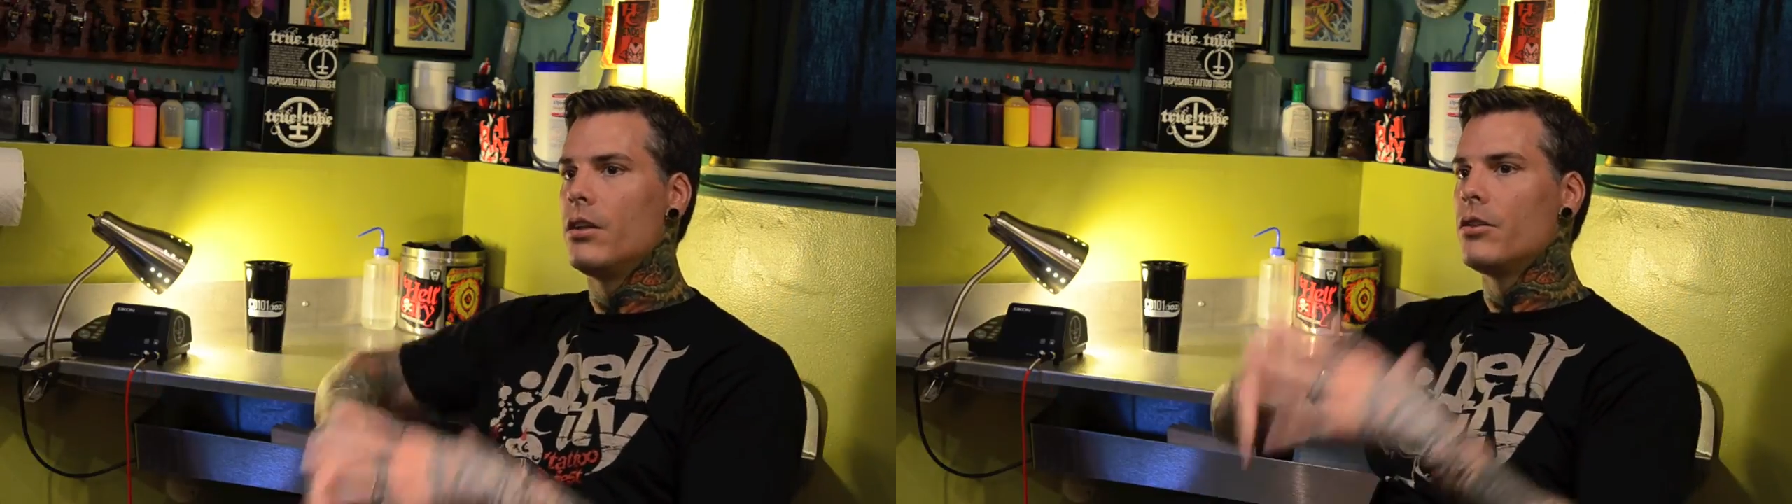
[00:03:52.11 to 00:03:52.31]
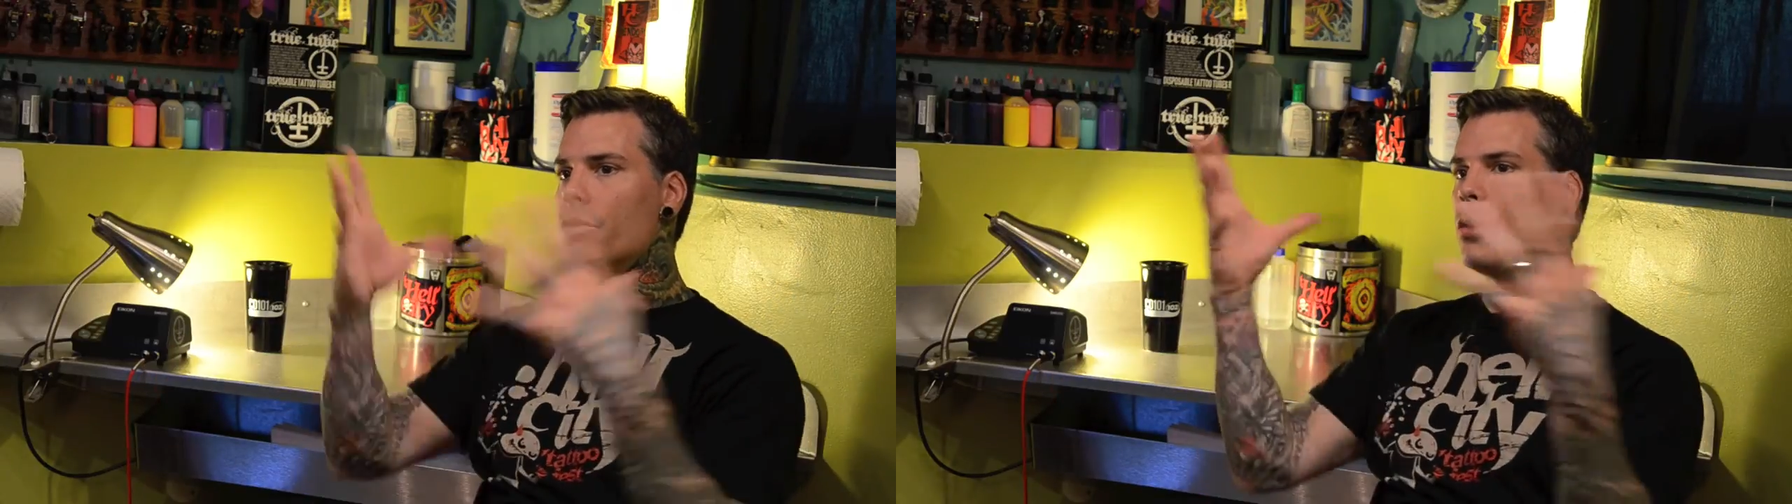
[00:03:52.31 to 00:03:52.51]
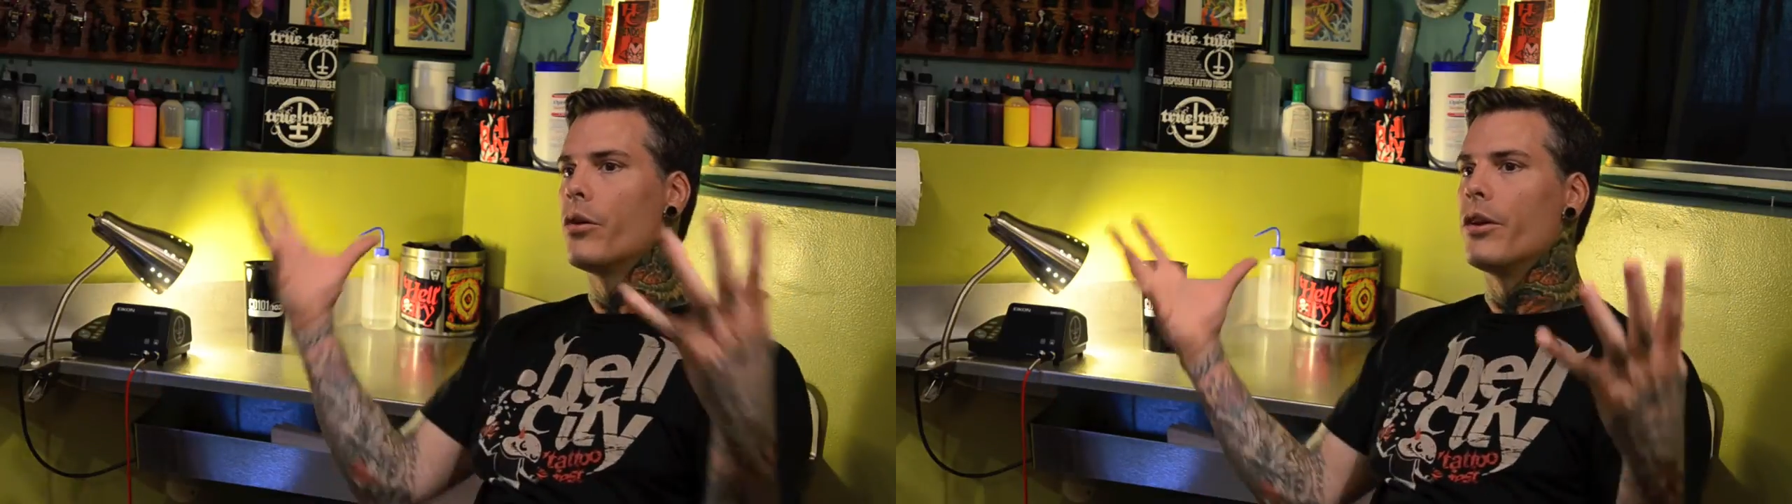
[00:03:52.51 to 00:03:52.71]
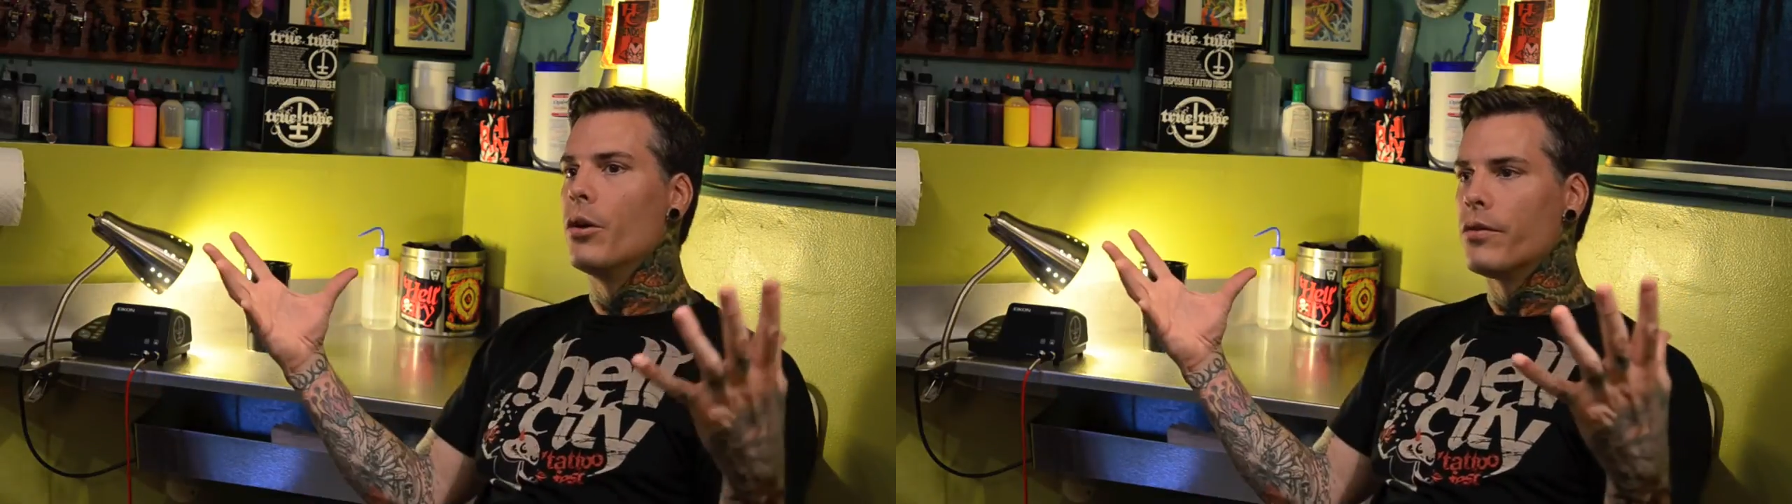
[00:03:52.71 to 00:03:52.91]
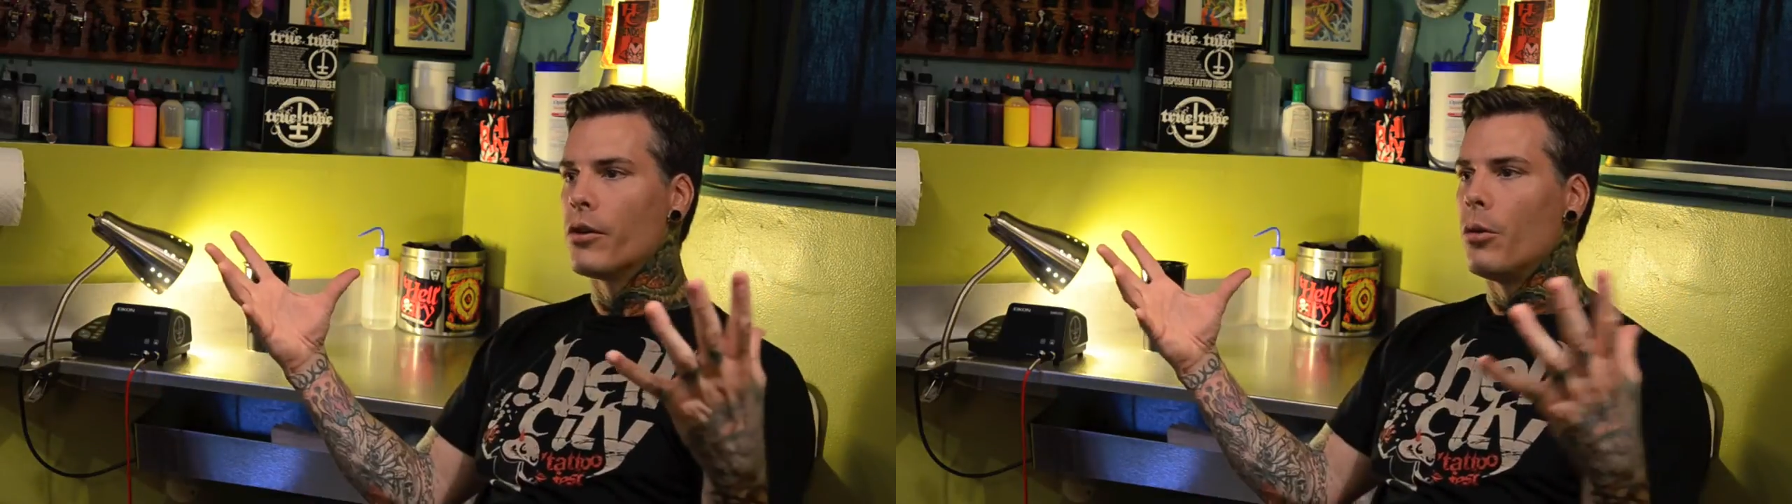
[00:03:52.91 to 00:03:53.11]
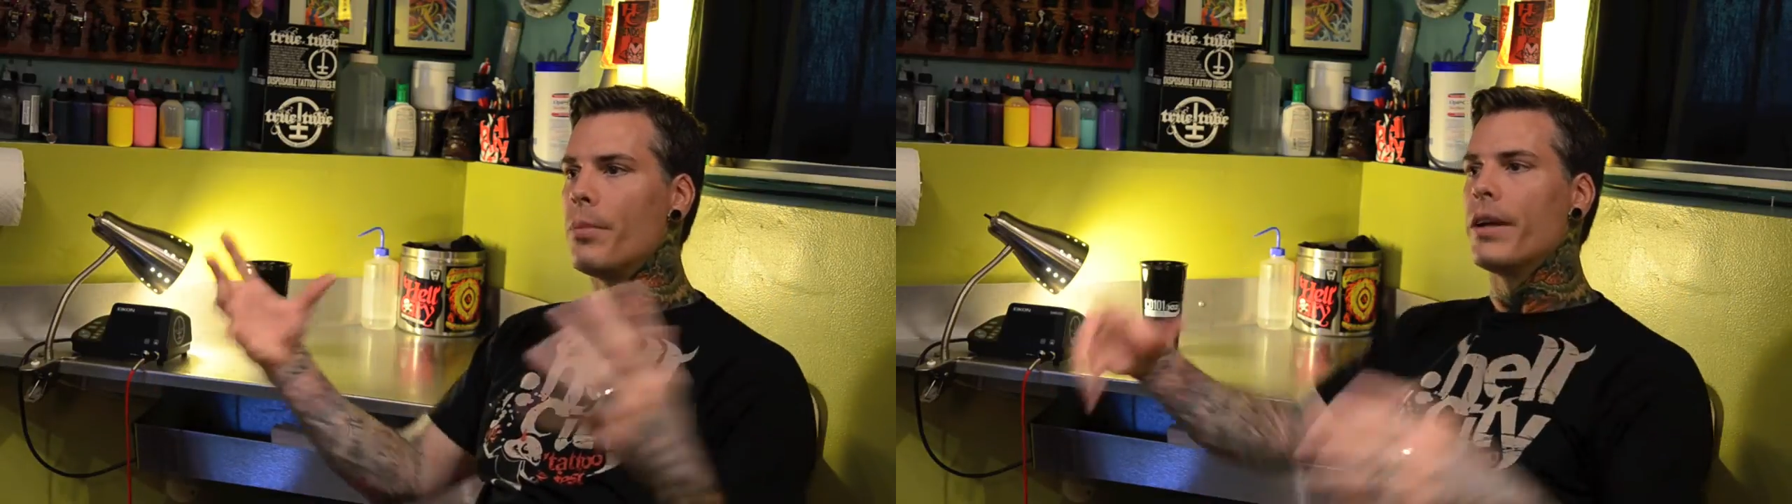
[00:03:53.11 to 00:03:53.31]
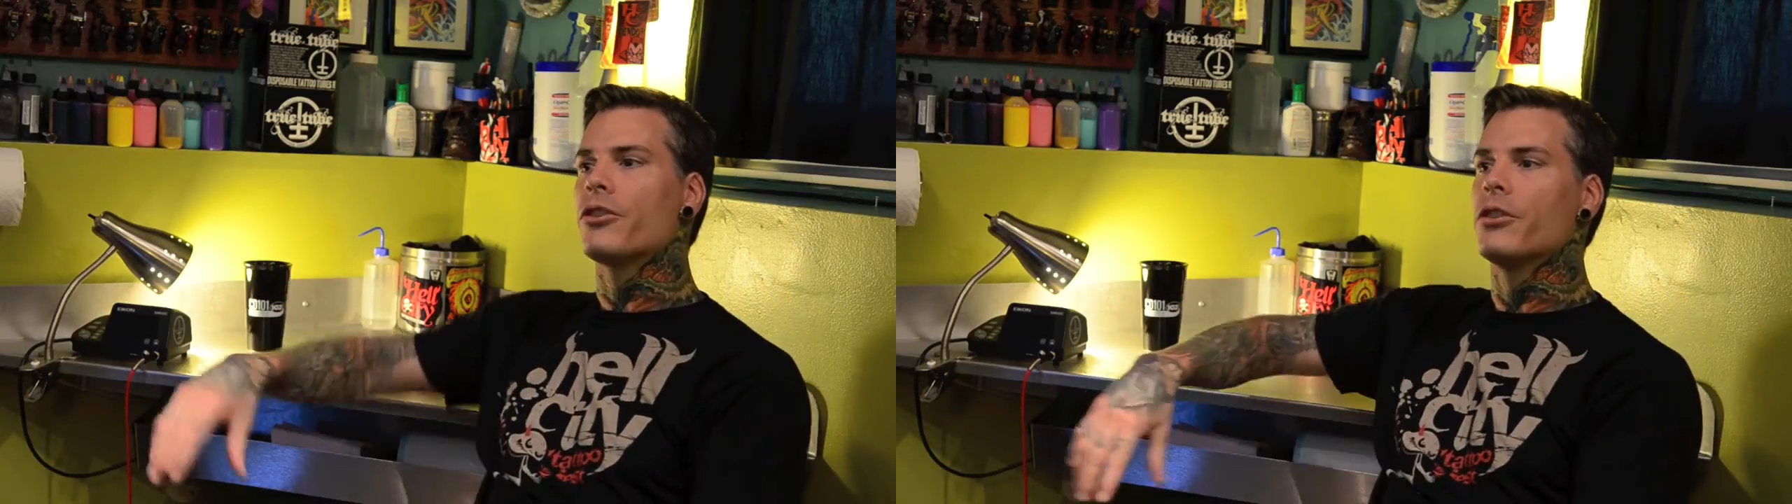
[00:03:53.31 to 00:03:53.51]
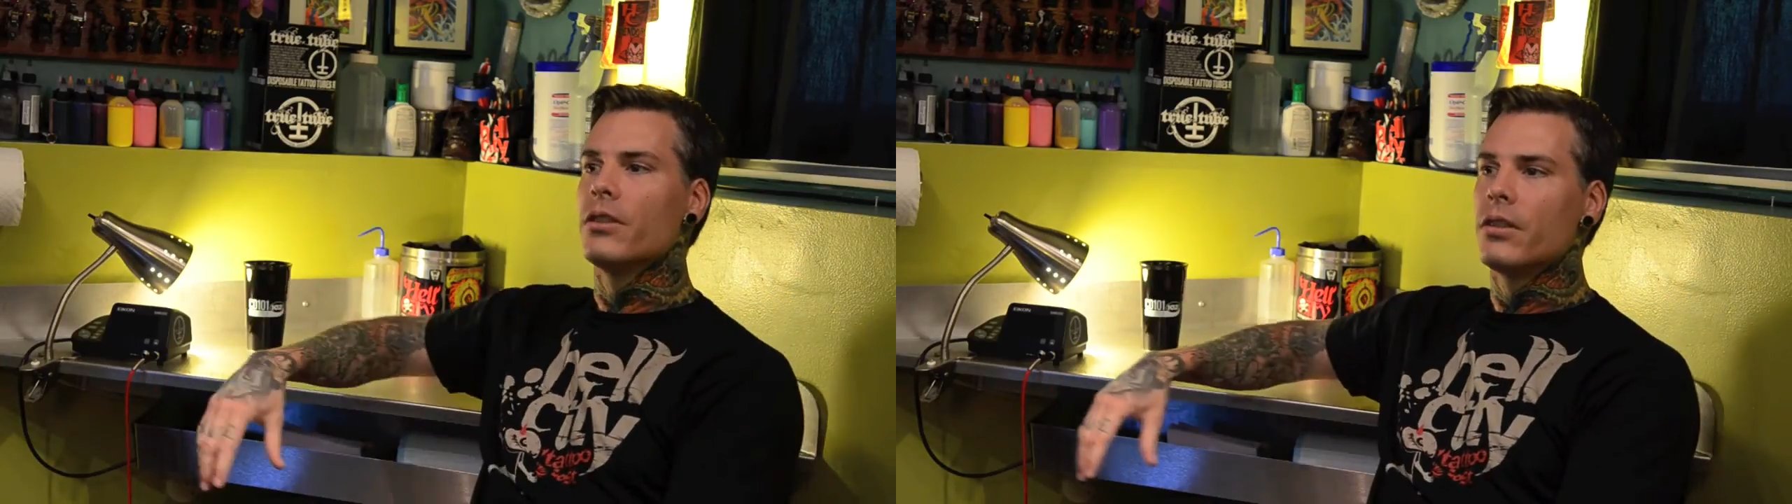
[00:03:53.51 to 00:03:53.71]
saw the overall
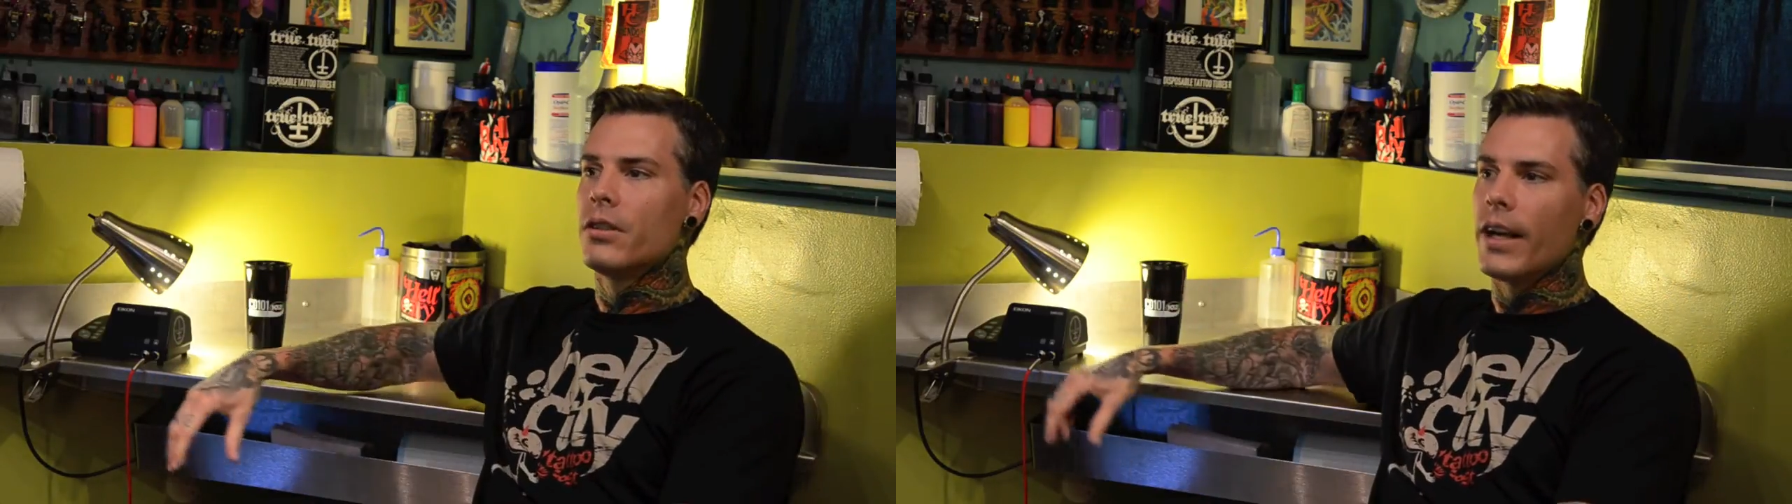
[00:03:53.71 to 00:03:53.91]
picture,